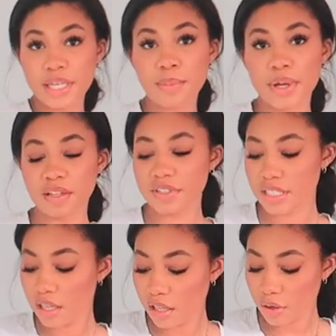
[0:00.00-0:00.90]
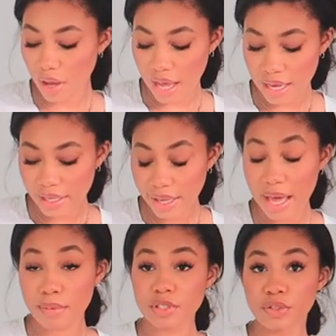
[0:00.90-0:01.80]
Blake Velvetello. I
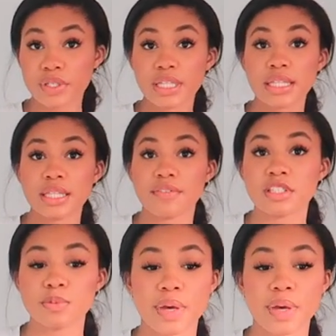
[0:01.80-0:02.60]
absolutely love this